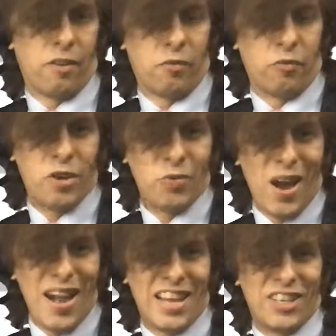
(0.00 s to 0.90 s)

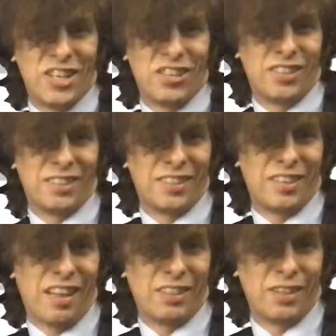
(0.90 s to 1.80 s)
rewriting it just
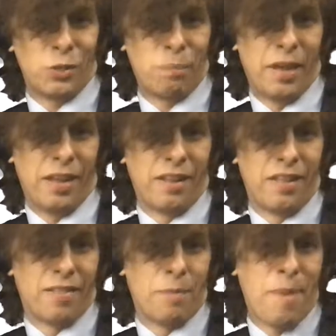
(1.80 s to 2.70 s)
a little bit,
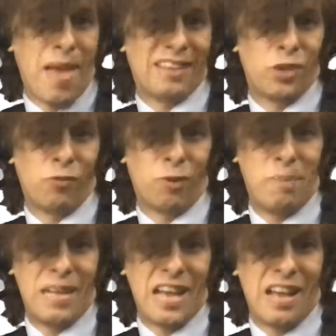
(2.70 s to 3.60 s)
the max over
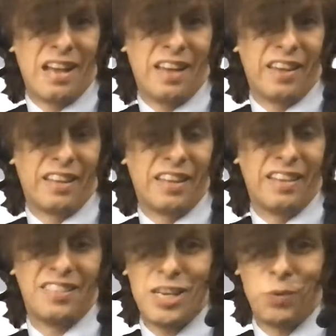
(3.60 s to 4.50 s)
BI
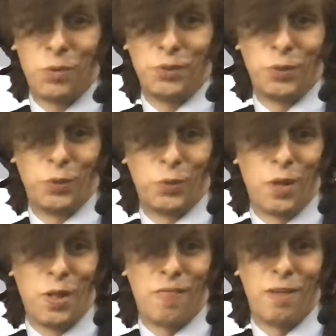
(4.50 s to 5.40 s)
is equal to
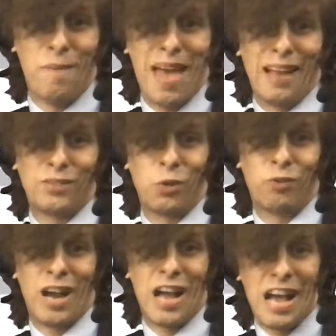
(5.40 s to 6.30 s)
the max
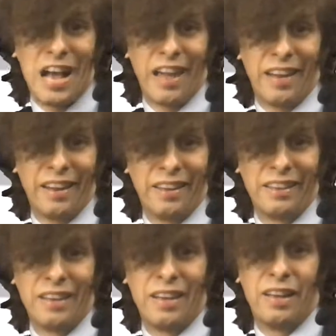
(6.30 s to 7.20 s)
over I
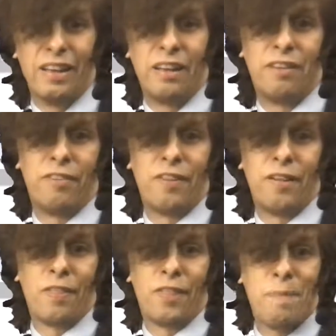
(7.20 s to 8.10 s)
of
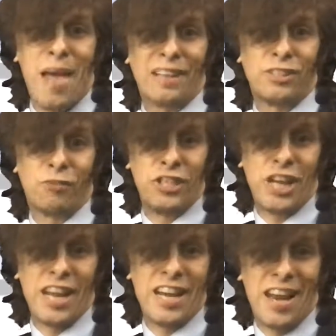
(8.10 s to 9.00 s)
the max over
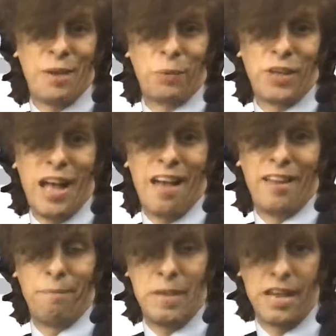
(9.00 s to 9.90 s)
J not equal to I
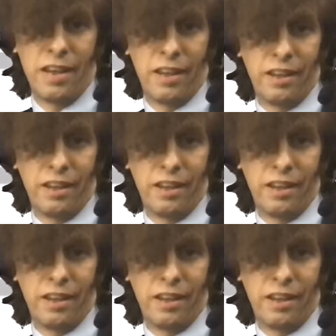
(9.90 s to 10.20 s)
of BI.